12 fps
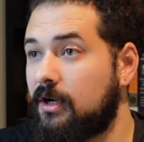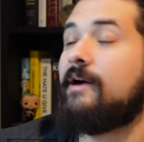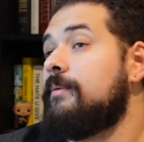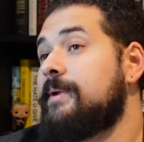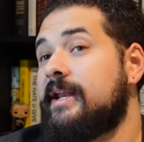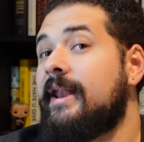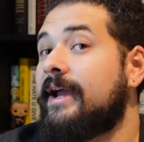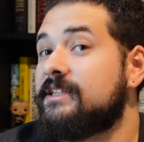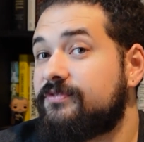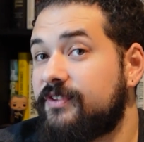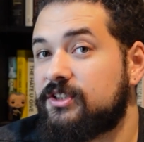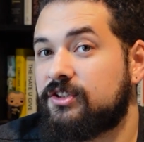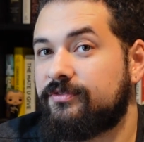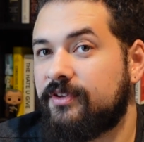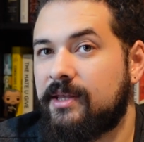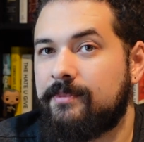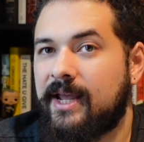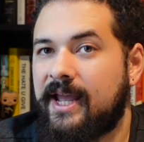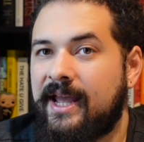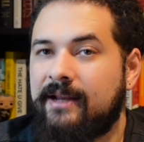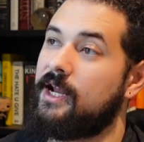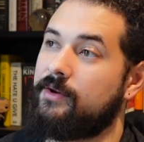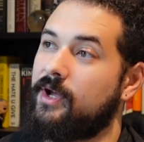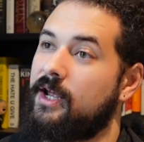That would be a nice feature for them to add.
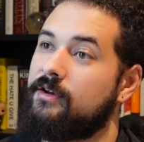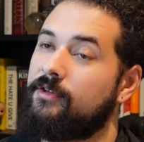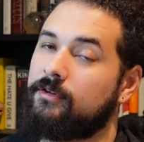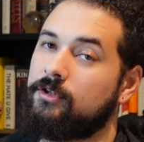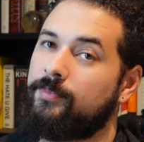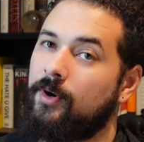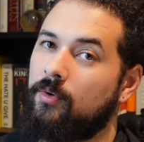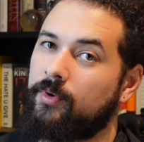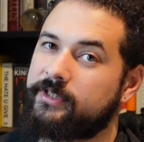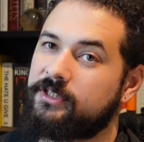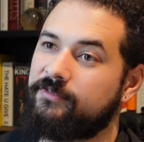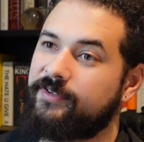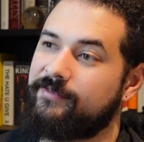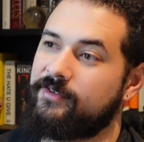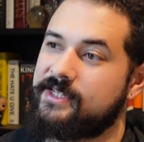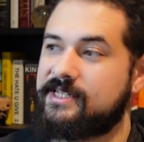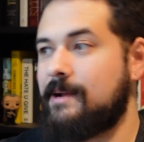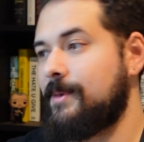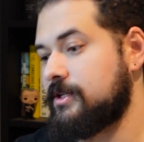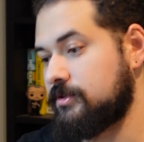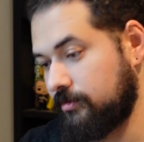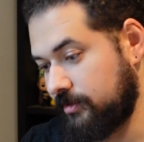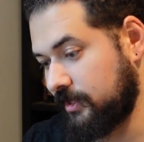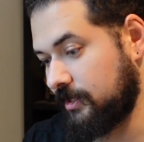Anyway, I know the loophole worked in your favor this time. I
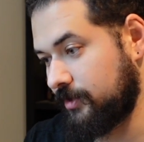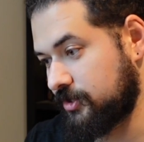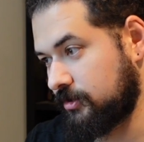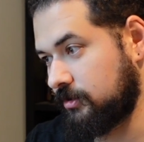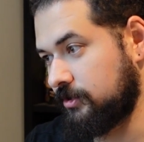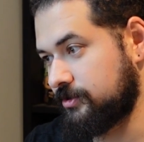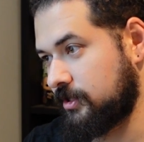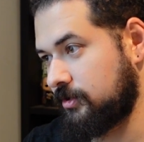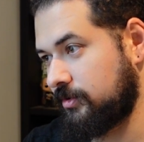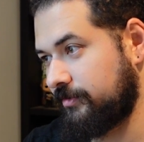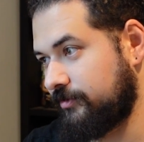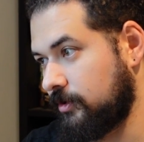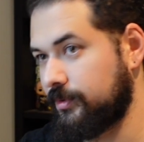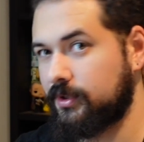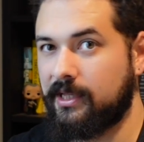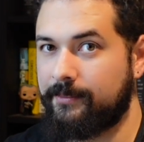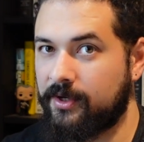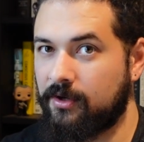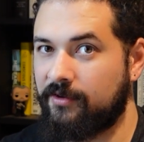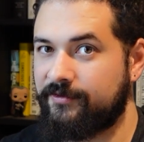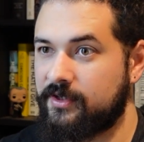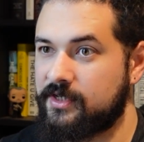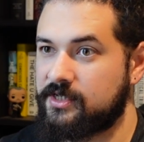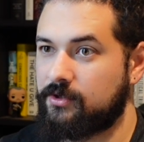do think that we should close it going forward. Let me know if
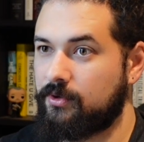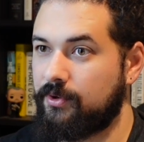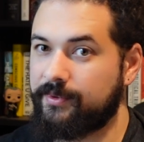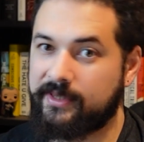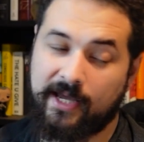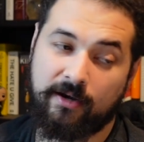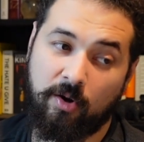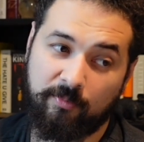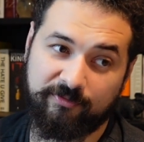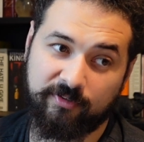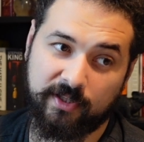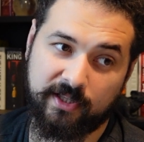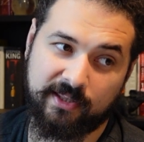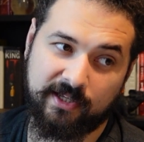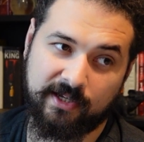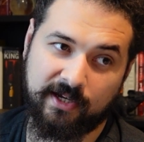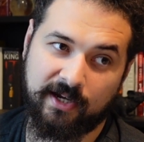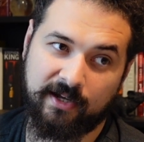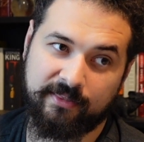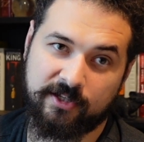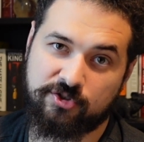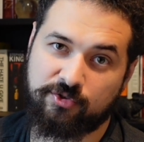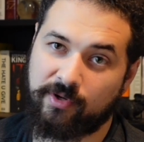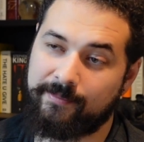you disagree with that. Hopefully the, uh, the
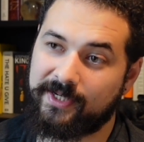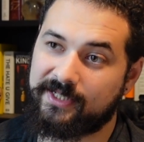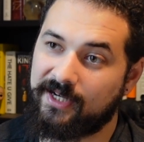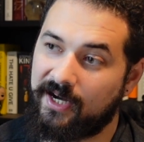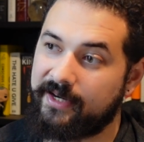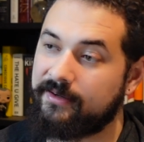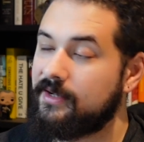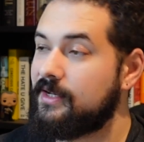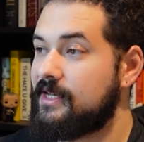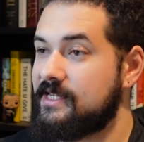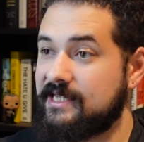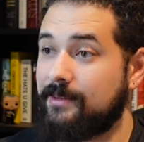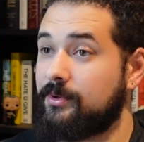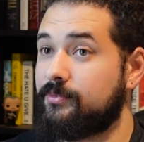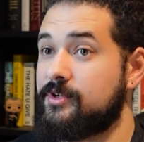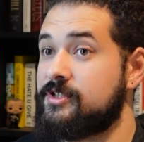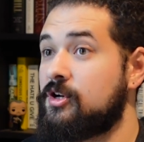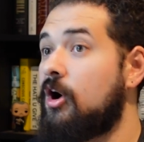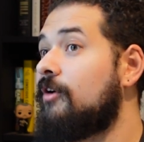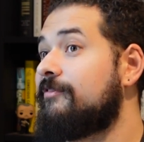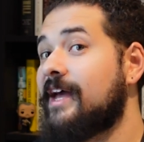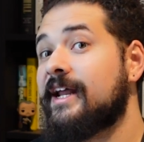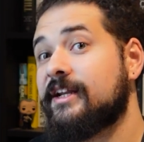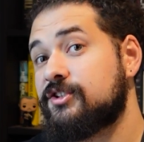trim and cut is able to resolve
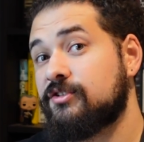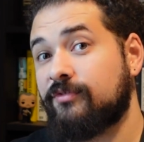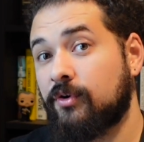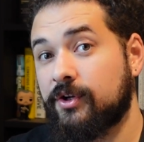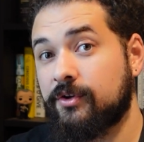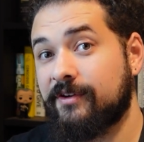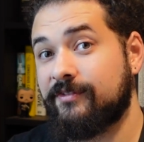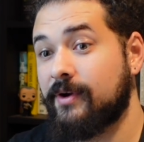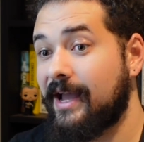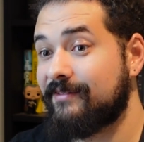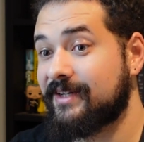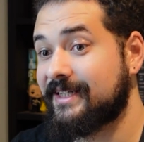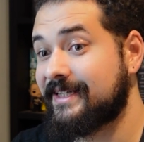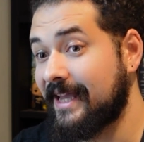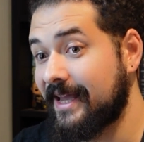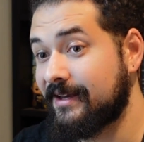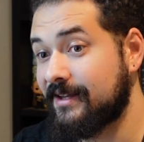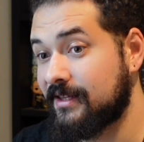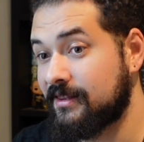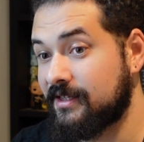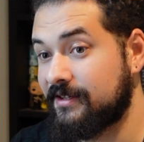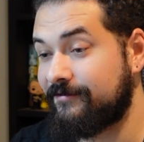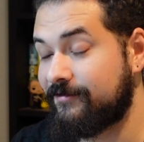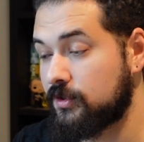that issue for you if you have it again in
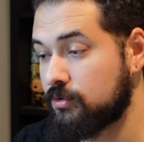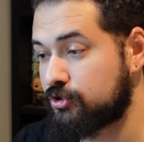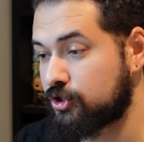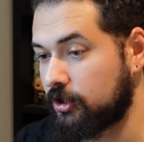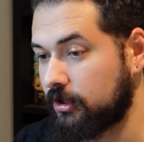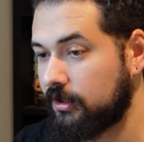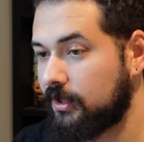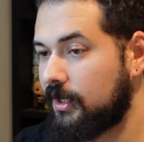the future.